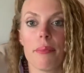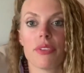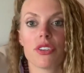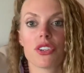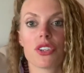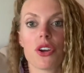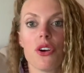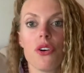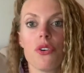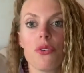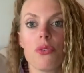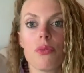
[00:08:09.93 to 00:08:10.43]

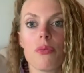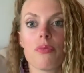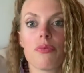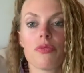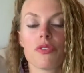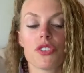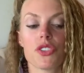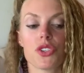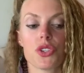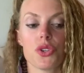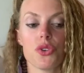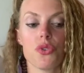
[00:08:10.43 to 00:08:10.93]
go
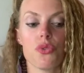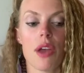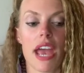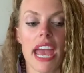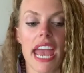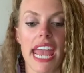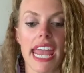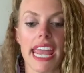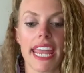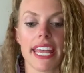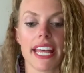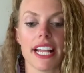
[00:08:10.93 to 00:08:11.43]
do
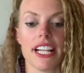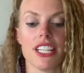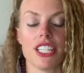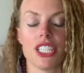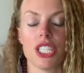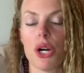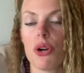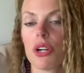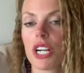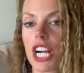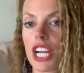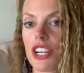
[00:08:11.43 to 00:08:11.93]
a
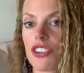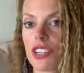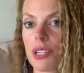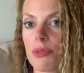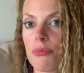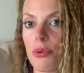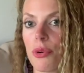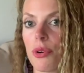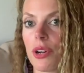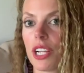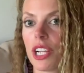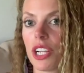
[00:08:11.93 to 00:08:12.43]
low country
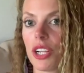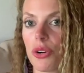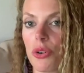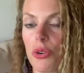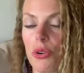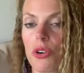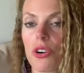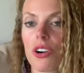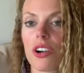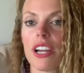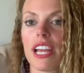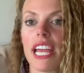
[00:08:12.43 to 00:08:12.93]
boil
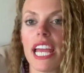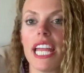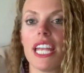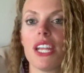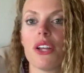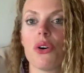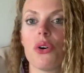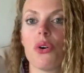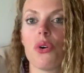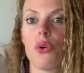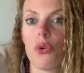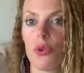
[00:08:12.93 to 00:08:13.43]
or an
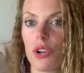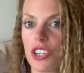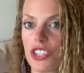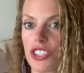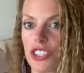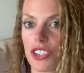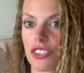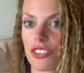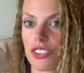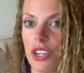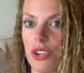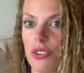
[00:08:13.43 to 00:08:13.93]

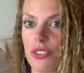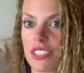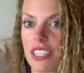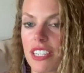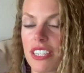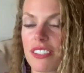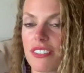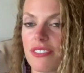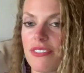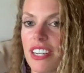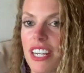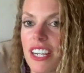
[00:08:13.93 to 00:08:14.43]
oyster roast.
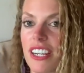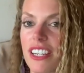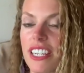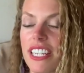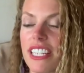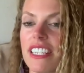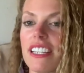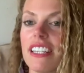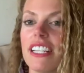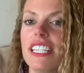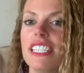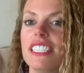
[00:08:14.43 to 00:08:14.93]
It's a
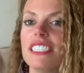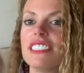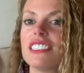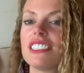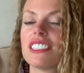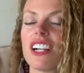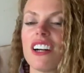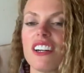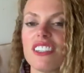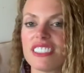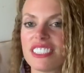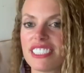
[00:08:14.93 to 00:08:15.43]
very
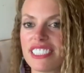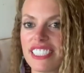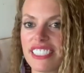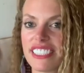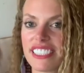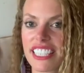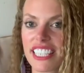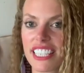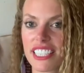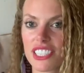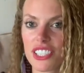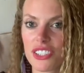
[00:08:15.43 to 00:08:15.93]
Charleston
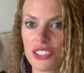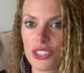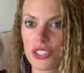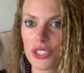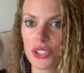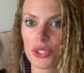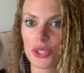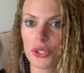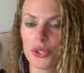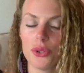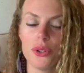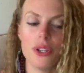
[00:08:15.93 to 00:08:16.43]
thing to
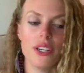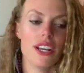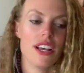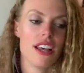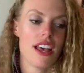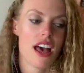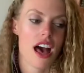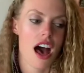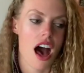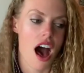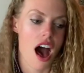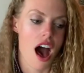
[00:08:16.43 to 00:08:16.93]
do.
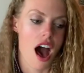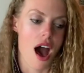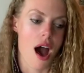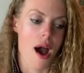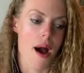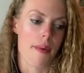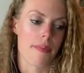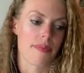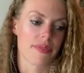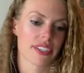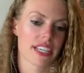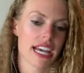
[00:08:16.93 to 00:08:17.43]

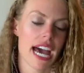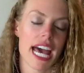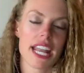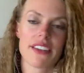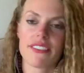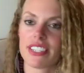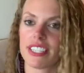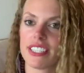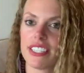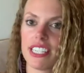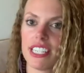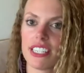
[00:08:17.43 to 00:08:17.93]
Kind of
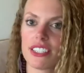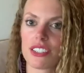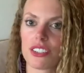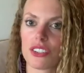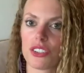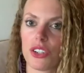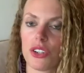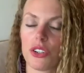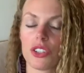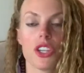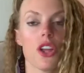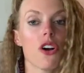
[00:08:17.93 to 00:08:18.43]
a
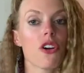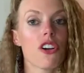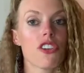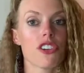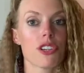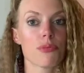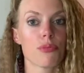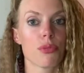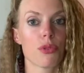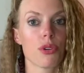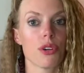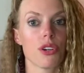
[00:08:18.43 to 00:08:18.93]
seasonal. Low
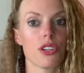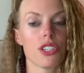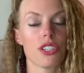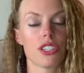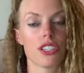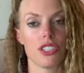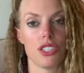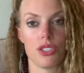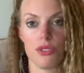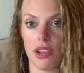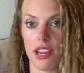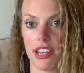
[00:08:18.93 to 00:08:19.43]
country boil you
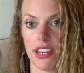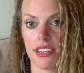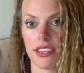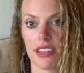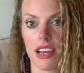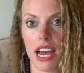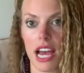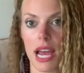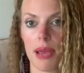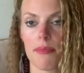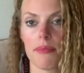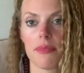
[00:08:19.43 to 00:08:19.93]
can do
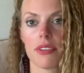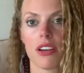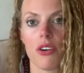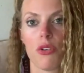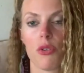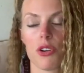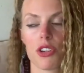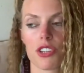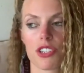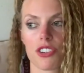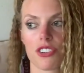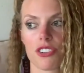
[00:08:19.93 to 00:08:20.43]
anytime.
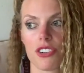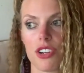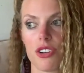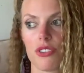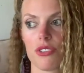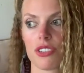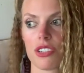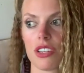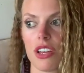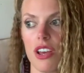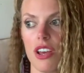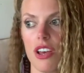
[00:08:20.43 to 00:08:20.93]
Oyster
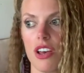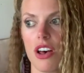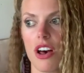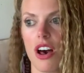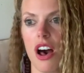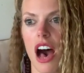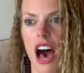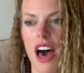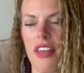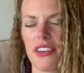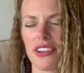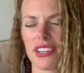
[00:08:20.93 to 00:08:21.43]
roast,
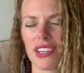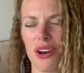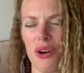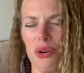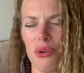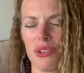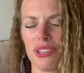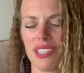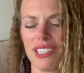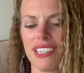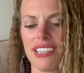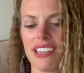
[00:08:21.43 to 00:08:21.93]
I think
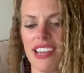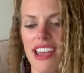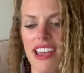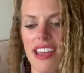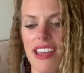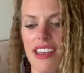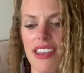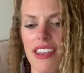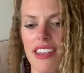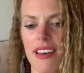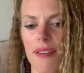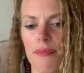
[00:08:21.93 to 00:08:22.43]
only
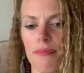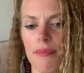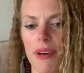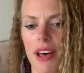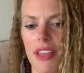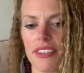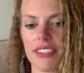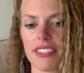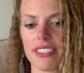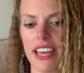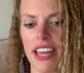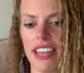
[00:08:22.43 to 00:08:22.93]
in
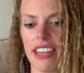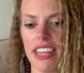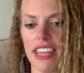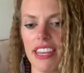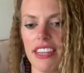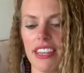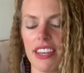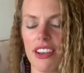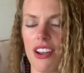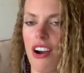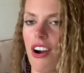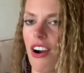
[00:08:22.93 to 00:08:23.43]
months that
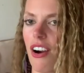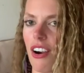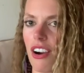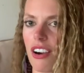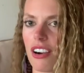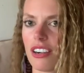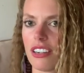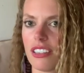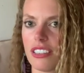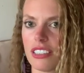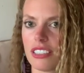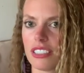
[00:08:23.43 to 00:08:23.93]
end in
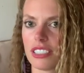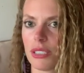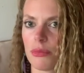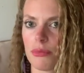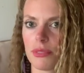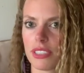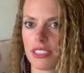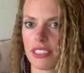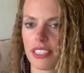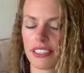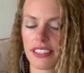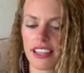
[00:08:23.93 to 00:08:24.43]
R or
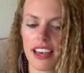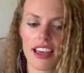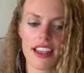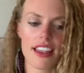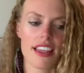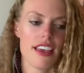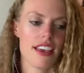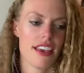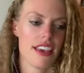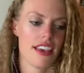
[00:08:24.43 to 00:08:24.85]
something like that.